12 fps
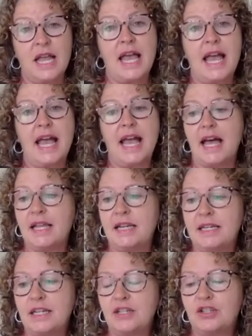
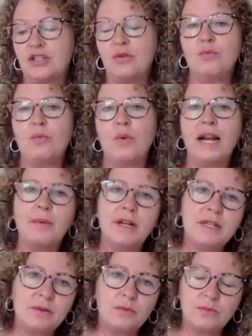And so when I
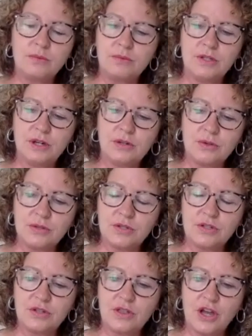went, you know,
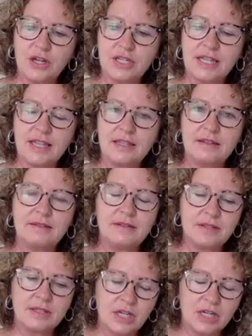
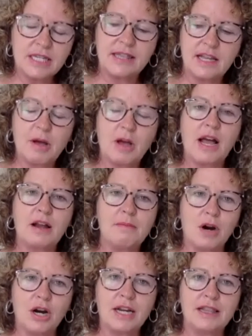started to think about how to
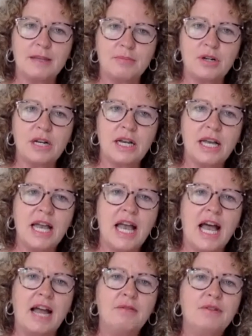market the book,
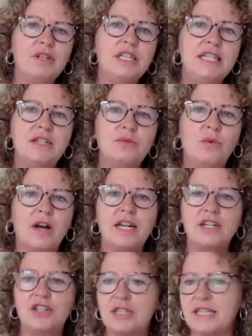I really didn't want to
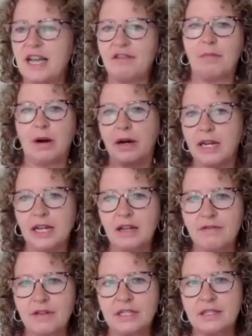just have marketing
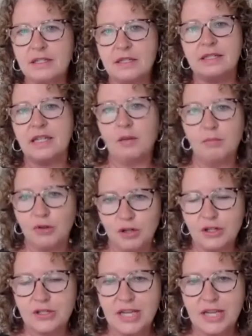events to sell books.